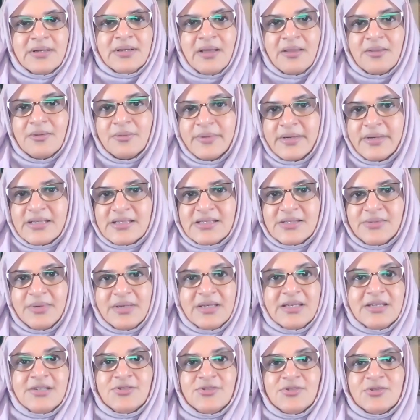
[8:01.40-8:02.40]
in other words, we
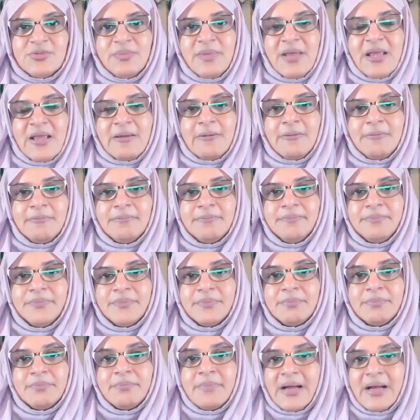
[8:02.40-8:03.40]
need to make
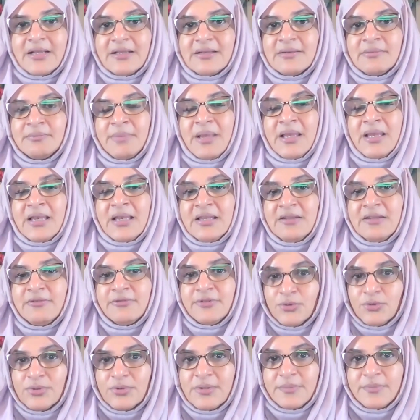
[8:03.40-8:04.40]
Much, many
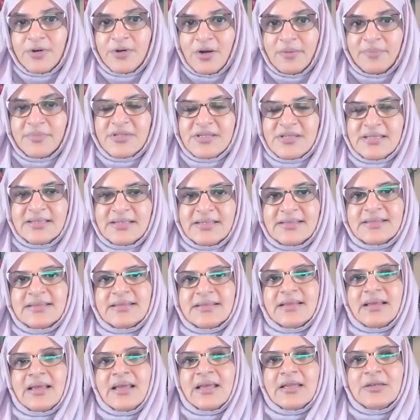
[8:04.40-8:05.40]
fewer
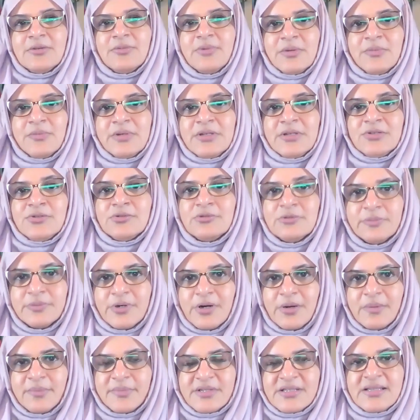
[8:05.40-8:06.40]
promises, and when we do
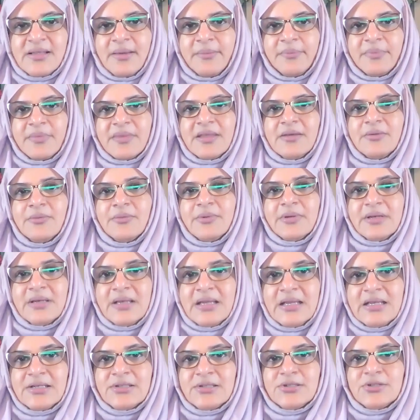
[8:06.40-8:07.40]
promise something, we
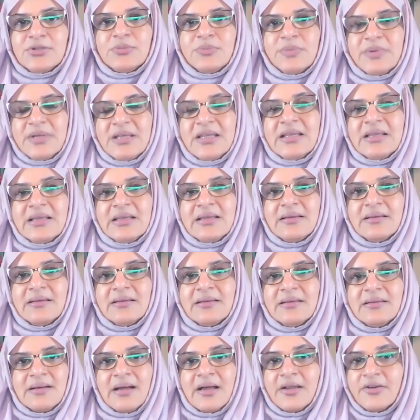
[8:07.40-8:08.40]
need to be
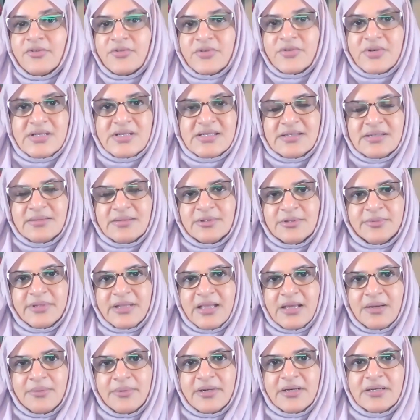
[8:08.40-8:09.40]
unreasonable with
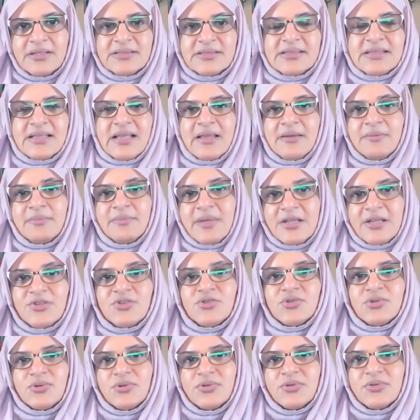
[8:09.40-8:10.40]
our words and make
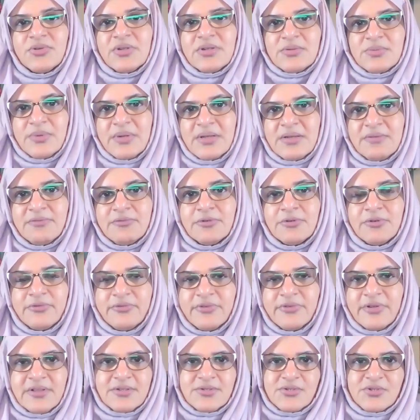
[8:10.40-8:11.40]
sure that we
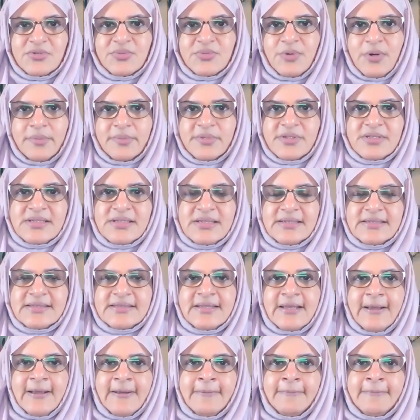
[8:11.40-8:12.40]
fulfill those promises.